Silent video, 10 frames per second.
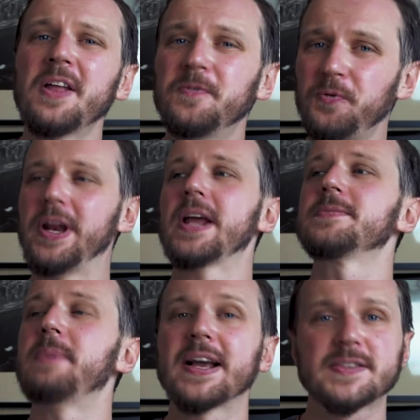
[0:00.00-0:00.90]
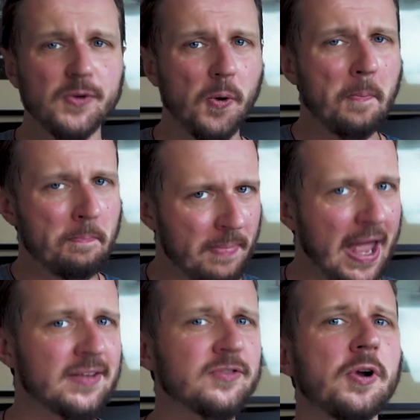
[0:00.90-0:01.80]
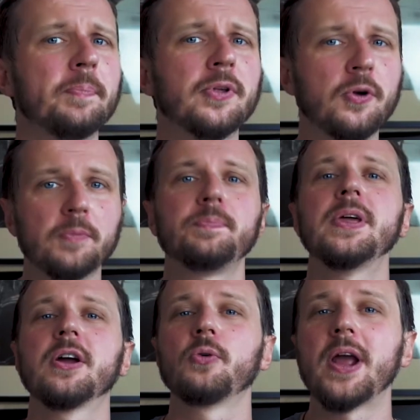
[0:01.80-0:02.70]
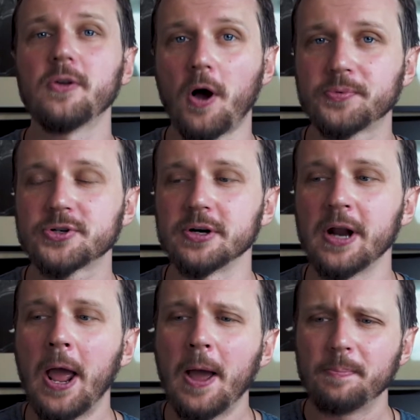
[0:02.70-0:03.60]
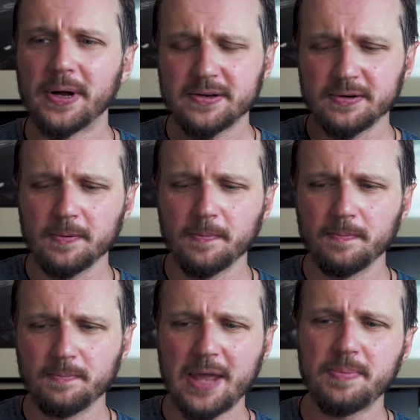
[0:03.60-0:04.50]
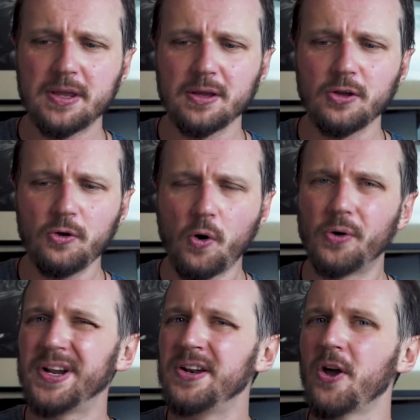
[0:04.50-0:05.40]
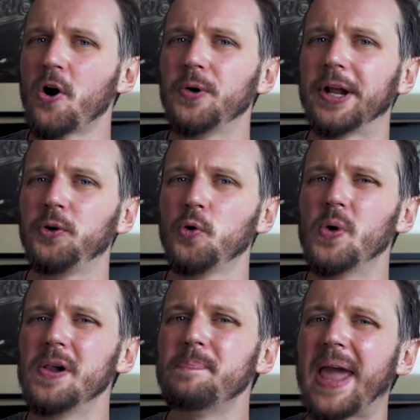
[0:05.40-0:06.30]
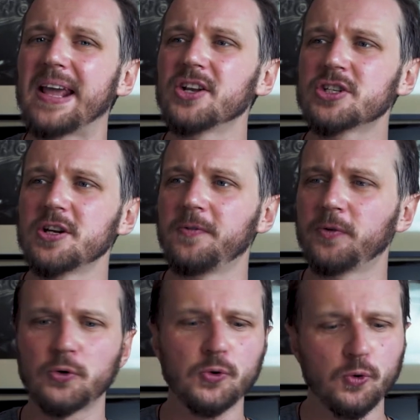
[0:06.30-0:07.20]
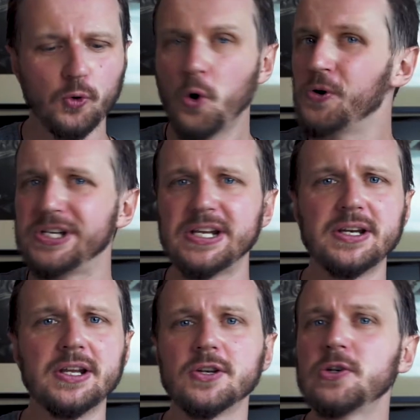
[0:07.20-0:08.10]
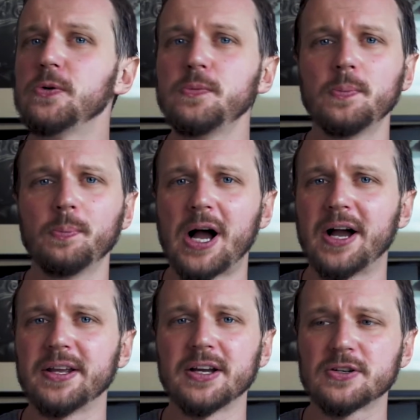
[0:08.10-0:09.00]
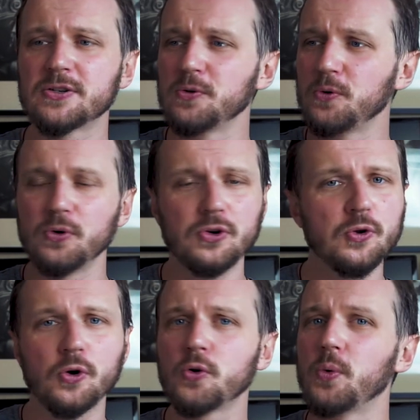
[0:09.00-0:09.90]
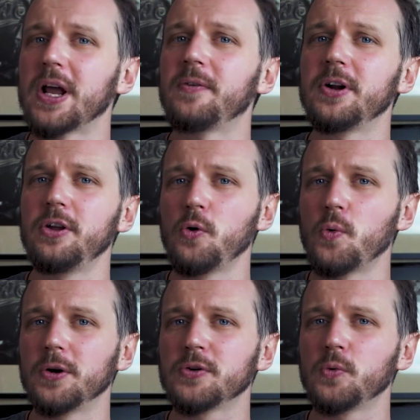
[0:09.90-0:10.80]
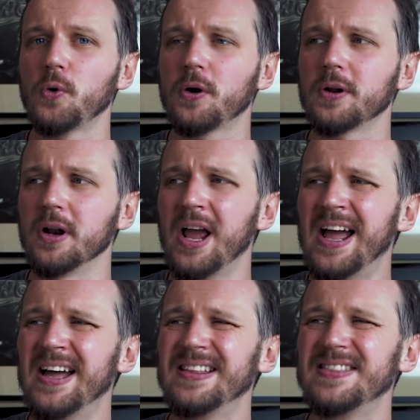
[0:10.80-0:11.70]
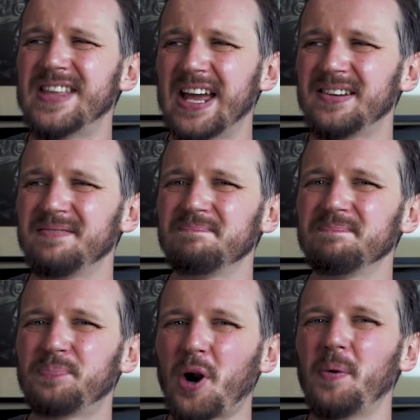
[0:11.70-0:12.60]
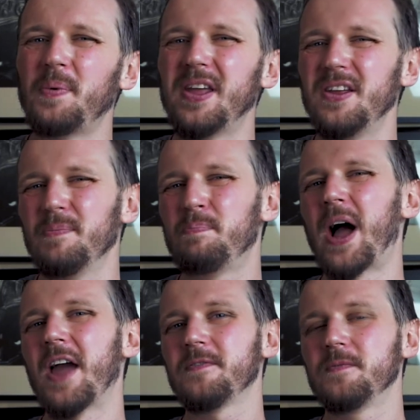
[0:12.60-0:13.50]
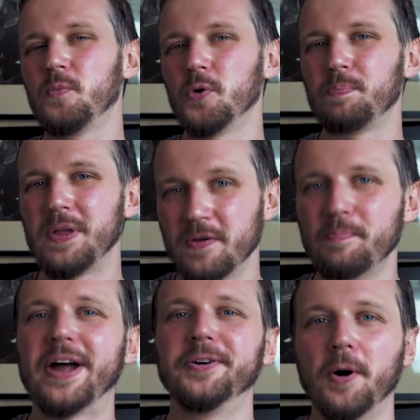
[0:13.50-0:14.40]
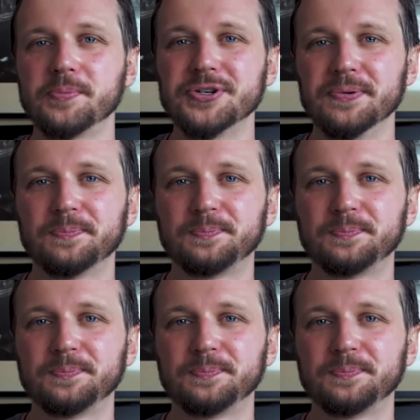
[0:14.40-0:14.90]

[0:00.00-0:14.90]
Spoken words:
in 3ds Max, so MaxScript could be a great option. But maybe you already know that you will make a shift to Houdini, to Maya, to Nuke, to whatever you want to work in. Then probably Python would be the better option.